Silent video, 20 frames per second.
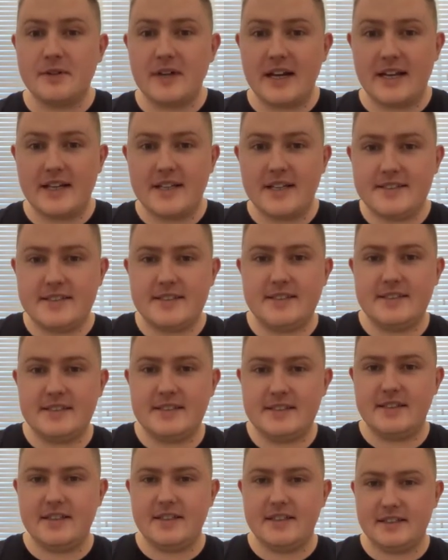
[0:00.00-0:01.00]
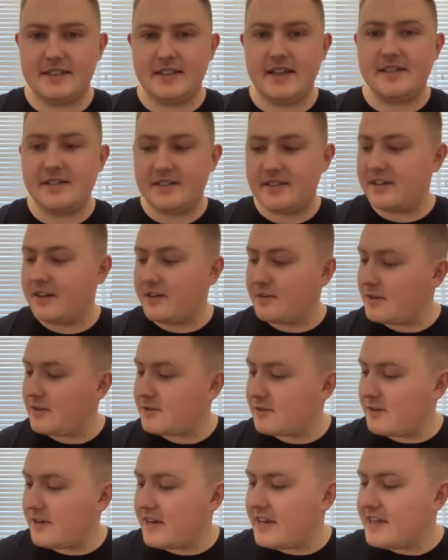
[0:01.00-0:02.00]
and that's
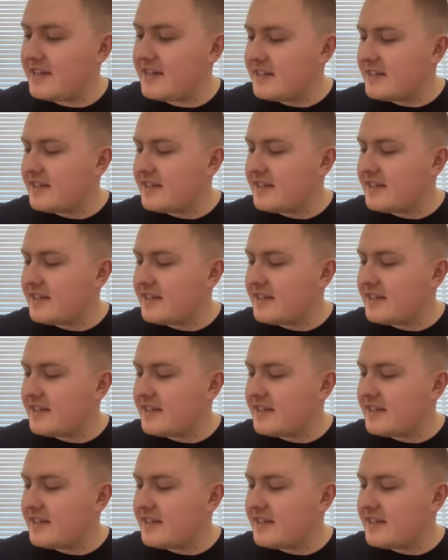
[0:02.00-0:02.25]
great.